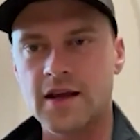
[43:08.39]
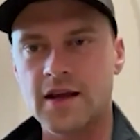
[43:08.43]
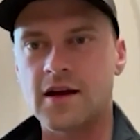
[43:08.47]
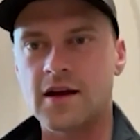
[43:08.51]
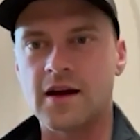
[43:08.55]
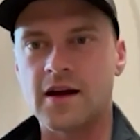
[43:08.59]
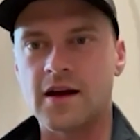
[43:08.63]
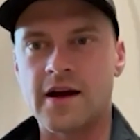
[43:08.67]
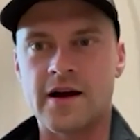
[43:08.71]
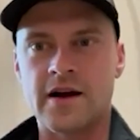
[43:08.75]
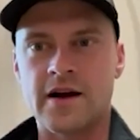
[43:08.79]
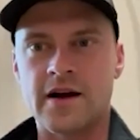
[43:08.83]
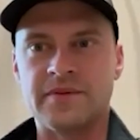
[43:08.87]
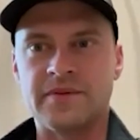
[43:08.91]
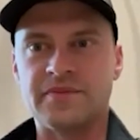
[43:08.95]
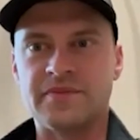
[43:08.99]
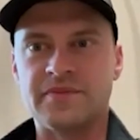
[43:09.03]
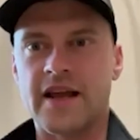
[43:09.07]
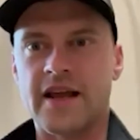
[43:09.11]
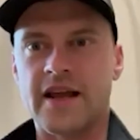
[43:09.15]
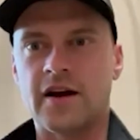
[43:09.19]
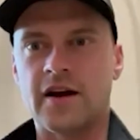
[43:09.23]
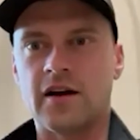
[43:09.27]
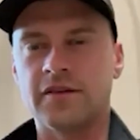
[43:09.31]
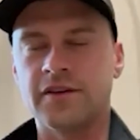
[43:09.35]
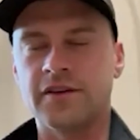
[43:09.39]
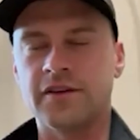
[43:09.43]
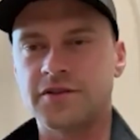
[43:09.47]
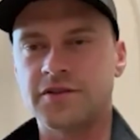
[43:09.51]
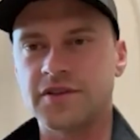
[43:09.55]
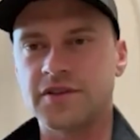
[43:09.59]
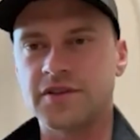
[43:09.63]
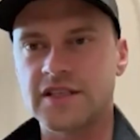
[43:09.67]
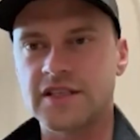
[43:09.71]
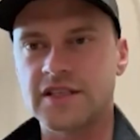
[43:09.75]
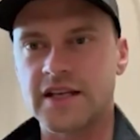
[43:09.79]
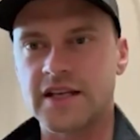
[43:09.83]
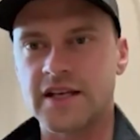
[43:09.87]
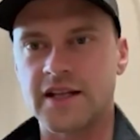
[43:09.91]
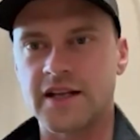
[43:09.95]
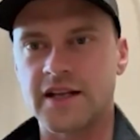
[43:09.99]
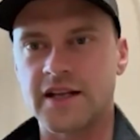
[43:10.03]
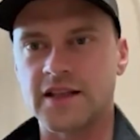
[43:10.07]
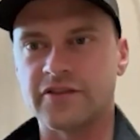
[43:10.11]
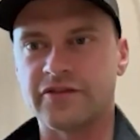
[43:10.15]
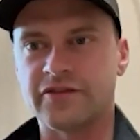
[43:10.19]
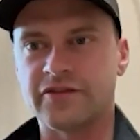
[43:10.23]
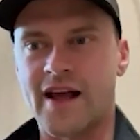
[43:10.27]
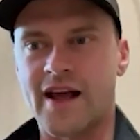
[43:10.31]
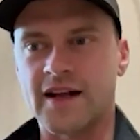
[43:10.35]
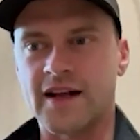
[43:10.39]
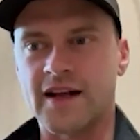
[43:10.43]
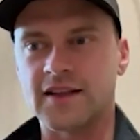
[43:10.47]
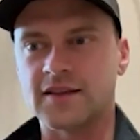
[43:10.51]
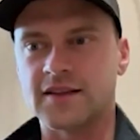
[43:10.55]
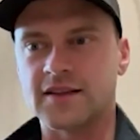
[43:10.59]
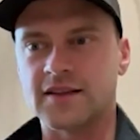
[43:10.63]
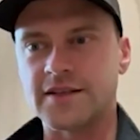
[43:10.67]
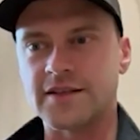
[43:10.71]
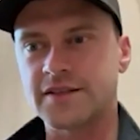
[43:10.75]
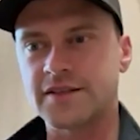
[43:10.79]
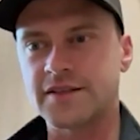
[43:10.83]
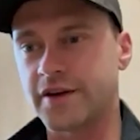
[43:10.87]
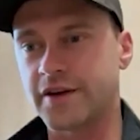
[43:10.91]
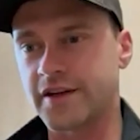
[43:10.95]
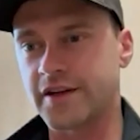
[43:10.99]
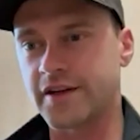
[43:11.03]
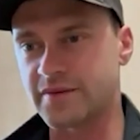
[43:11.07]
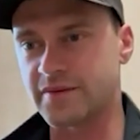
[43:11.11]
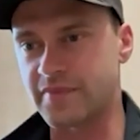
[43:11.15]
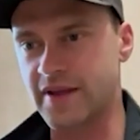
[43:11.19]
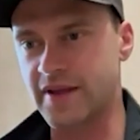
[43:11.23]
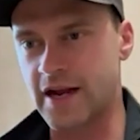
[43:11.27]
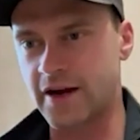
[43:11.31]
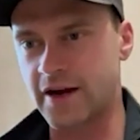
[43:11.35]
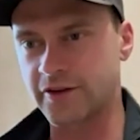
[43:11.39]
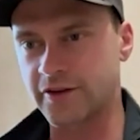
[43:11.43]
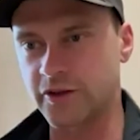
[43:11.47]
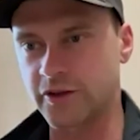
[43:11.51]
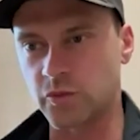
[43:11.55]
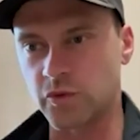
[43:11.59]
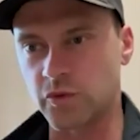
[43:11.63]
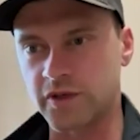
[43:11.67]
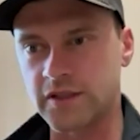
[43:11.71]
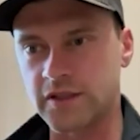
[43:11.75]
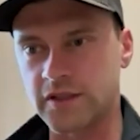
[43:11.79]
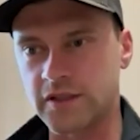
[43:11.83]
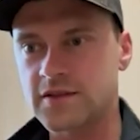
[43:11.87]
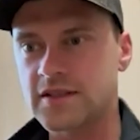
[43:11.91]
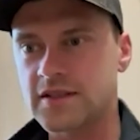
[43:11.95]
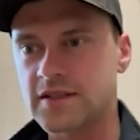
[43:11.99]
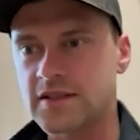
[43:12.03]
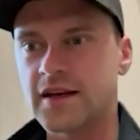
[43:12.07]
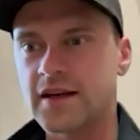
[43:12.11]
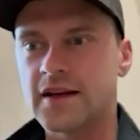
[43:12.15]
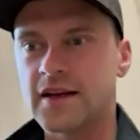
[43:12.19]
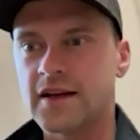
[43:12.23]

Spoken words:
and are interested in the fact that they still get to be out in the woods.